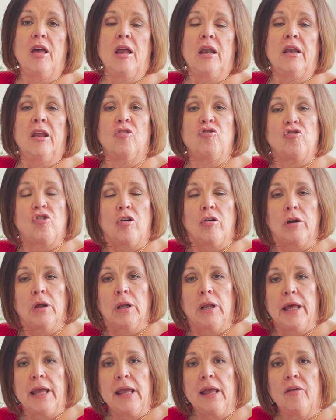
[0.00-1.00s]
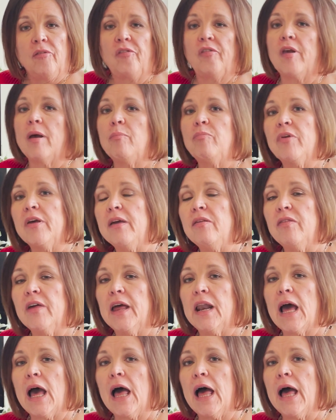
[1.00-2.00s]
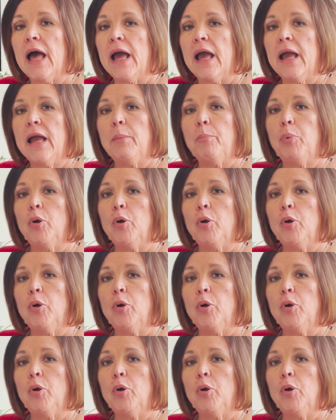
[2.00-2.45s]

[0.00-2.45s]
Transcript: Now, journaling is something that I